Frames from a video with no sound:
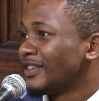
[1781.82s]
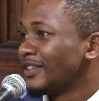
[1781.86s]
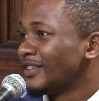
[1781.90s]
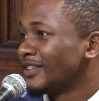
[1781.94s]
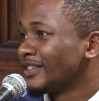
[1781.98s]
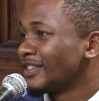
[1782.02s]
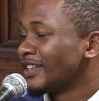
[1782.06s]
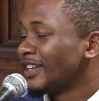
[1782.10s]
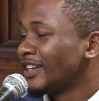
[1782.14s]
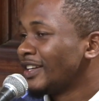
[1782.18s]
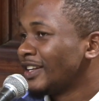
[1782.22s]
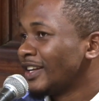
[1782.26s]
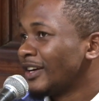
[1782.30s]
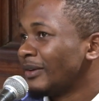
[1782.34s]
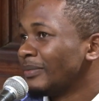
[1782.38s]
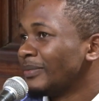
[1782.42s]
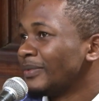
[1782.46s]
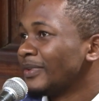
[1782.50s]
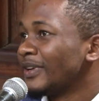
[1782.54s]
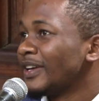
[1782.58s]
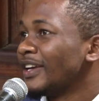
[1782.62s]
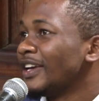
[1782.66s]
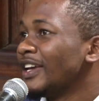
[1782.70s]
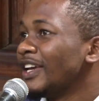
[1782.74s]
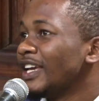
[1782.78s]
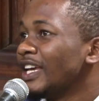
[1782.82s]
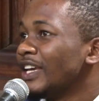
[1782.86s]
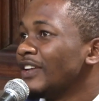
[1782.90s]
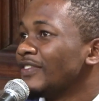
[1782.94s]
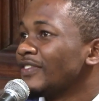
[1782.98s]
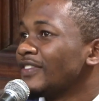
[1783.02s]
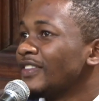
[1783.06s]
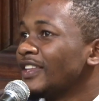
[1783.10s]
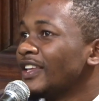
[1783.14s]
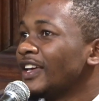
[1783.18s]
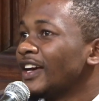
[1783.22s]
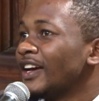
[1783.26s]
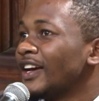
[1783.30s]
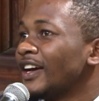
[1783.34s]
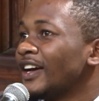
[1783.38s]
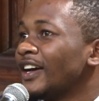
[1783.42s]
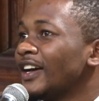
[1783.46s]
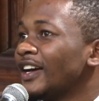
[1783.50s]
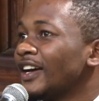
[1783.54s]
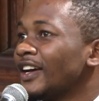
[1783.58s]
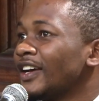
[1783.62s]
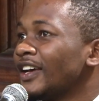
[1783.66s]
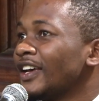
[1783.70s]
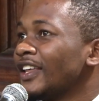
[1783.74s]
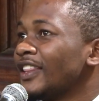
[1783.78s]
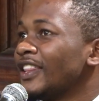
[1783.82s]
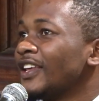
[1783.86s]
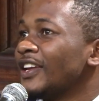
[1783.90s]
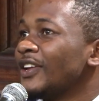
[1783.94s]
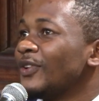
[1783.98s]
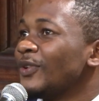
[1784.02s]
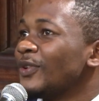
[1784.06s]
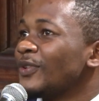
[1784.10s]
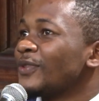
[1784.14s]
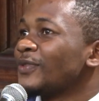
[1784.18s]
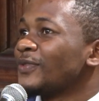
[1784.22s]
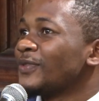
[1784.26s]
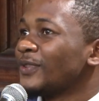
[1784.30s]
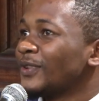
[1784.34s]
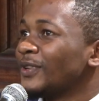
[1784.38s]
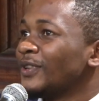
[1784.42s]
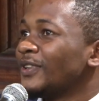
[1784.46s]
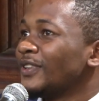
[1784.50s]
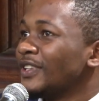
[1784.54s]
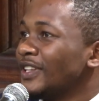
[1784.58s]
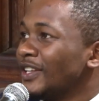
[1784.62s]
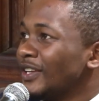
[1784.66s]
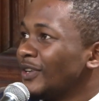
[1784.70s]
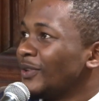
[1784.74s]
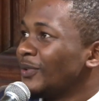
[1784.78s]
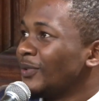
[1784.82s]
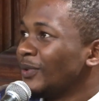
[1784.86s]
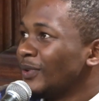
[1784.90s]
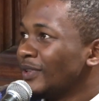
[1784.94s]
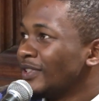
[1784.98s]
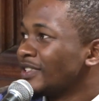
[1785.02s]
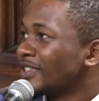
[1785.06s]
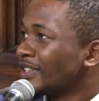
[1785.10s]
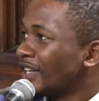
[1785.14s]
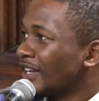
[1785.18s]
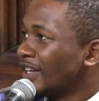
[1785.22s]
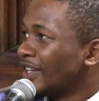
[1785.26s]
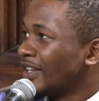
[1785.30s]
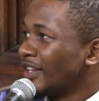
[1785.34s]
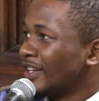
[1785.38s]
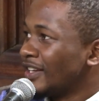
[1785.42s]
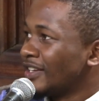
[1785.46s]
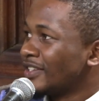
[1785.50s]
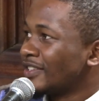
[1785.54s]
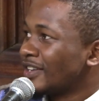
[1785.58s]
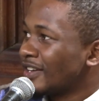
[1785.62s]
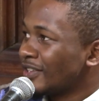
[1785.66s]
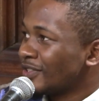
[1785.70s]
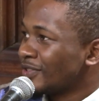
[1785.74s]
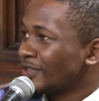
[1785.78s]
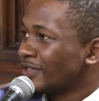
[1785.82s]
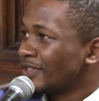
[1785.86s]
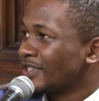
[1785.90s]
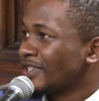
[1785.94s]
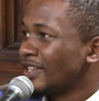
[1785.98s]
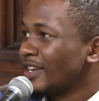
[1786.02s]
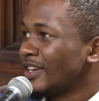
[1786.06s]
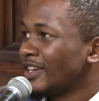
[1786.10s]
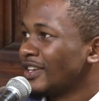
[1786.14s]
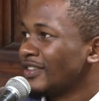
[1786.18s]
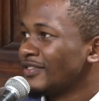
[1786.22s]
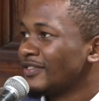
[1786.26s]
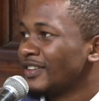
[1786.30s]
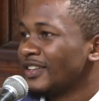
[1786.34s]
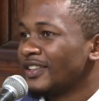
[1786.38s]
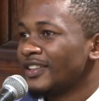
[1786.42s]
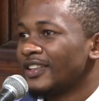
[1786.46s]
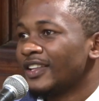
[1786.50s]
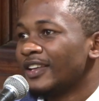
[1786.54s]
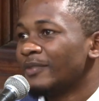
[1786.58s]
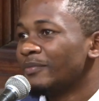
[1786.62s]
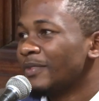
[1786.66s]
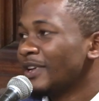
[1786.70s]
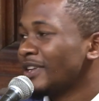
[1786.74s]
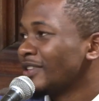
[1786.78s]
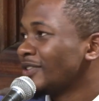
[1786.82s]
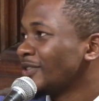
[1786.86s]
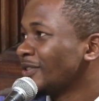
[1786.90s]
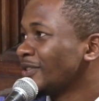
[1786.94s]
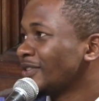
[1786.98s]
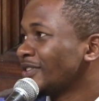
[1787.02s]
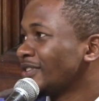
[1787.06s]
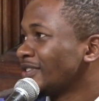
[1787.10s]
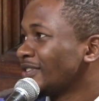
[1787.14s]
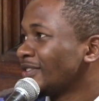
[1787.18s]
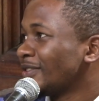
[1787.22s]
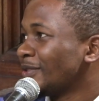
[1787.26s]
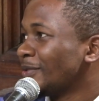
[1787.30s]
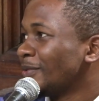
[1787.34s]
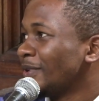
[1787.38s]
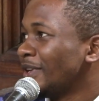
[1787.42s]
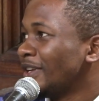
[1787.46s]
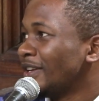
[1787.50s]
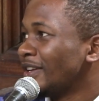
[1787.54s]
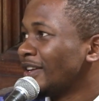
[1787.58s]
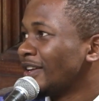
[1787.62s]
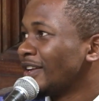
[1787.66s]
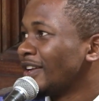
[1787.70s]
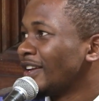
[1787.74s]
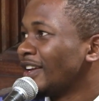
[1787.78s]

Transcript: setup, if they don't follow the rules and the instructions they are given, they might not win.